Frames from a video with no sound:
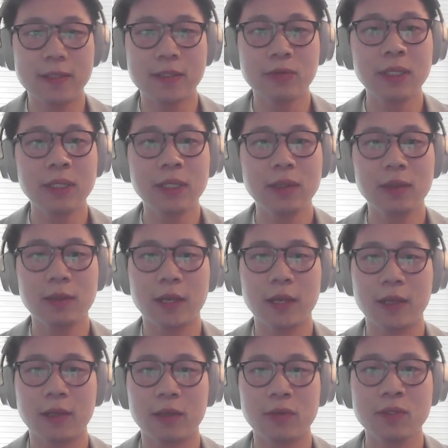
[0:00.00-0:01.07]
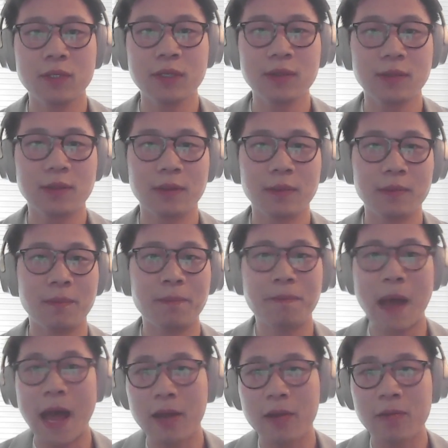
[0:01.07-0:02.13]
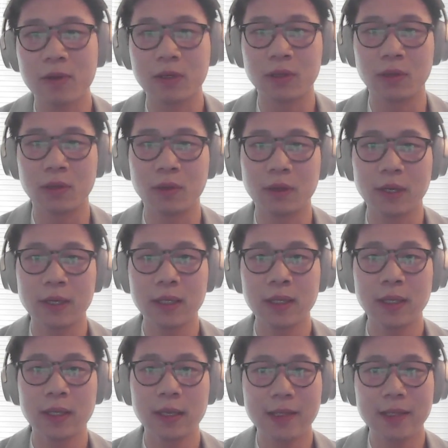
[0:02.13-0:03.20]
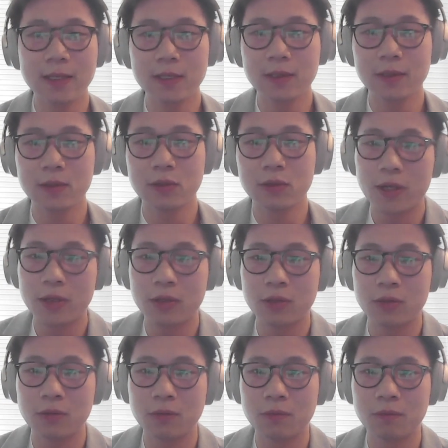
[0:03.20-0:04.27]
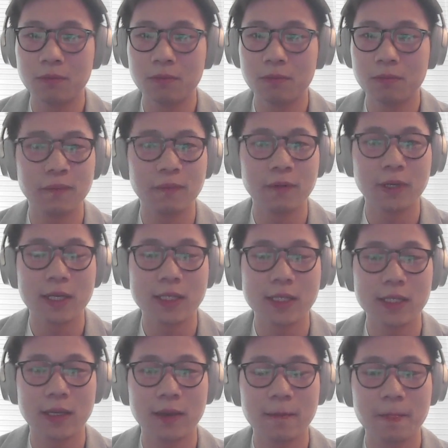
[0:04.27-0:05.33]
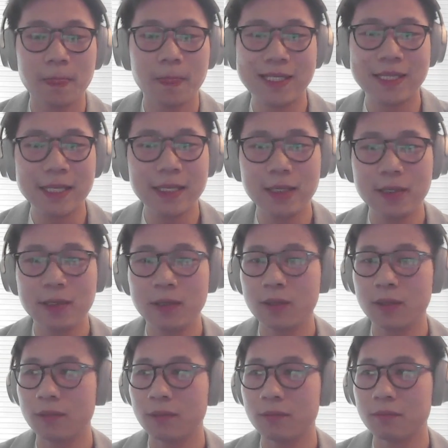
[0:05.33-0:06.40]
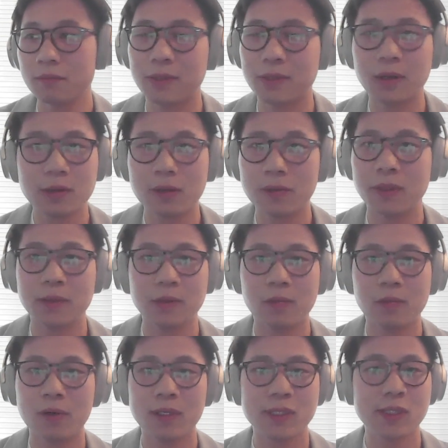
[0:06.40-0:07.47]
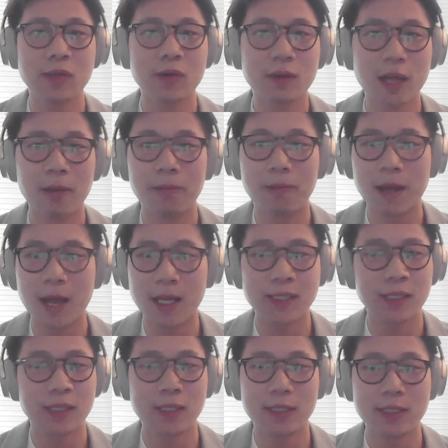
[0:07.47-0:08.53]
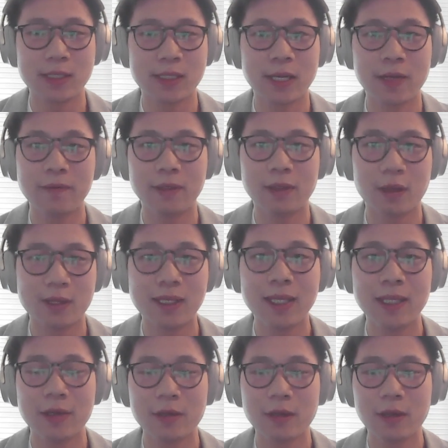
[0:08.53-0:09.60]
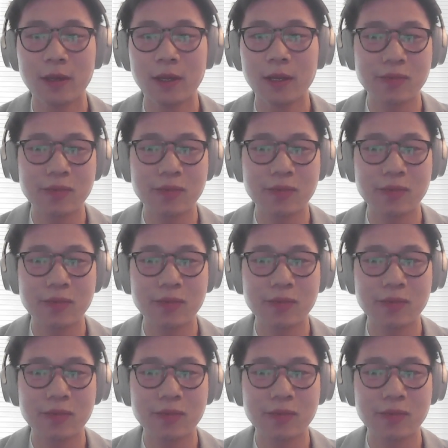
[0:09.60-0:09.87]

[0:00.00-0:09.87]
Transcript: It's really like using the backward looking technique, trying to do the forecasting. It's linear. As we all know that the world is so complex. It's definitely not linear.